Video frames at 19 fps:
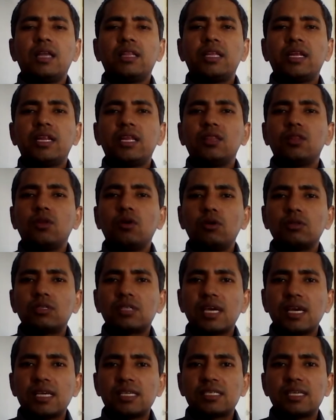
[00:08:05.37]
then in those
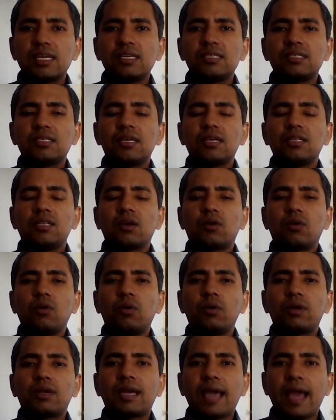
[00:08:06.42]
cases the
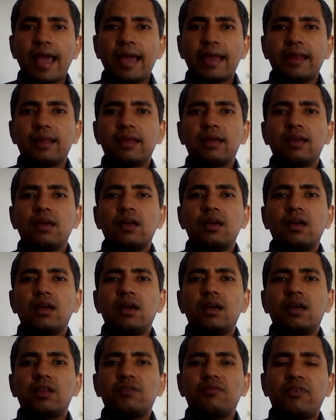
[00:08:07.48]
court can
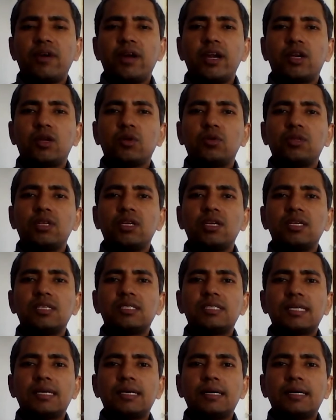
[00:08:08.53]
refer to these